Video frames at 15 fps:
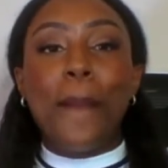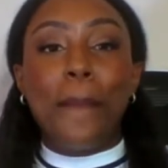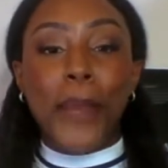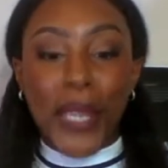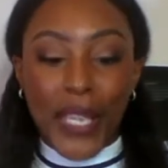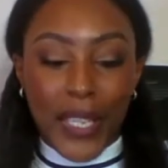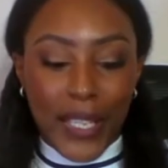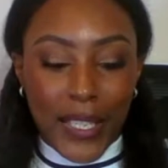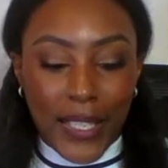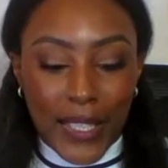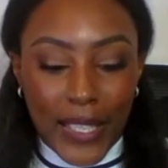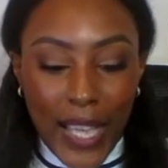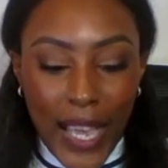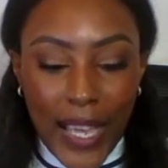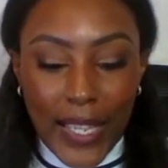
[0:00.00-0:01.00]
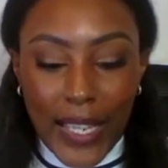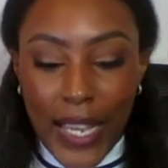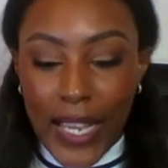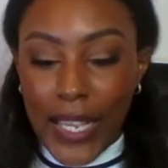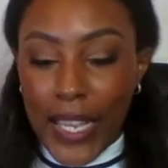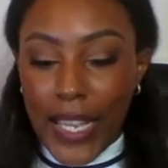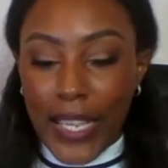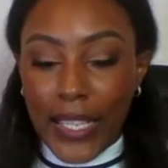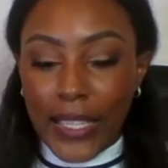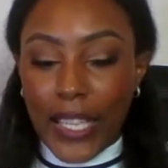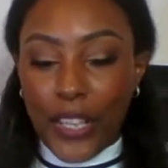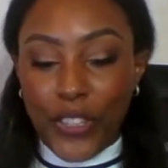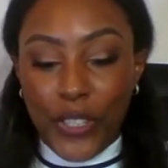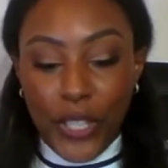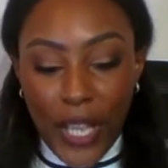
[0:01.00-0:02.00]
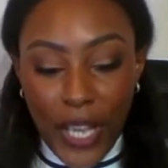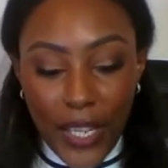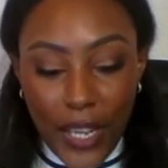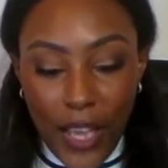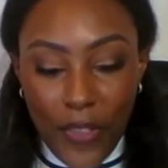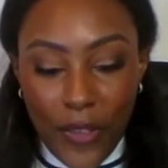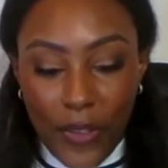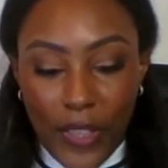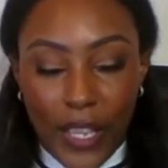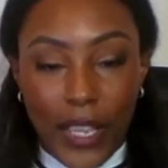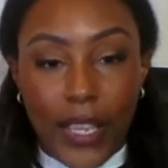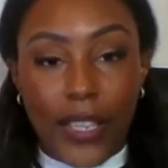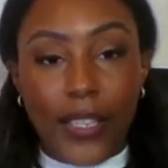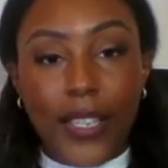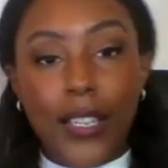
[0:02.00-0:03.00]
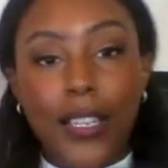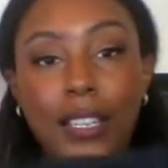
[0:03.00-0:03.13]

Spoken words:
bins, and it is none other than